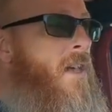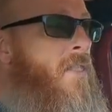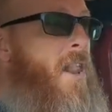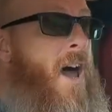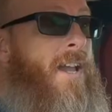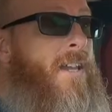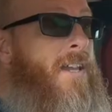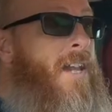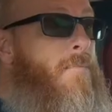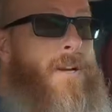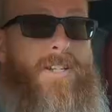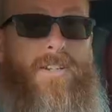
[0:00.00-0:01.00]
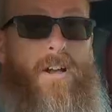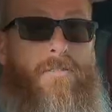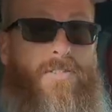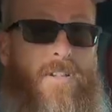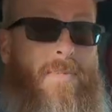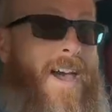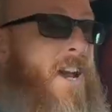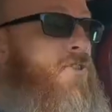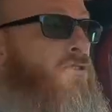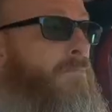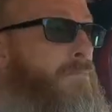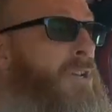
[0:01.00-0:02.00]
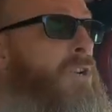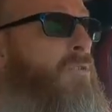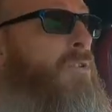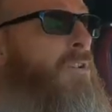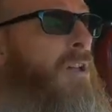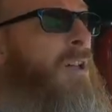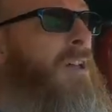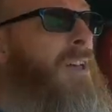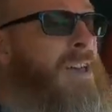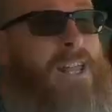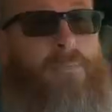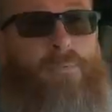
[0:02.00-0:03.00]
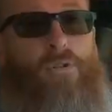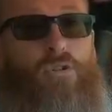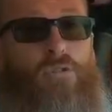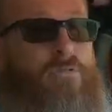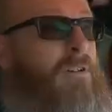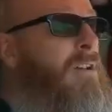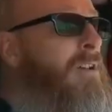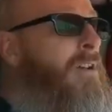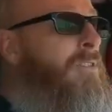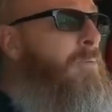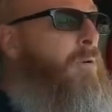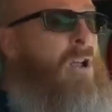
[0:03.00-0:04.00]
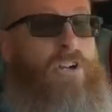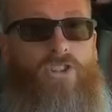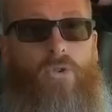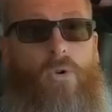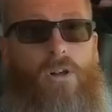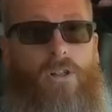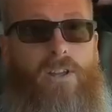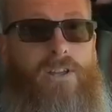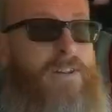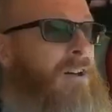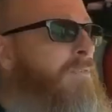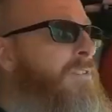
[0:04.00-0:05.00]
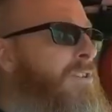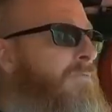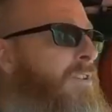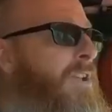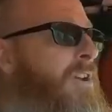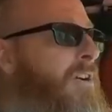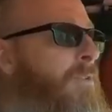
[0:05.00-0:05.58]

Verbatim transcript: that I could get myself some extra B-roll and improve the production quality of this video.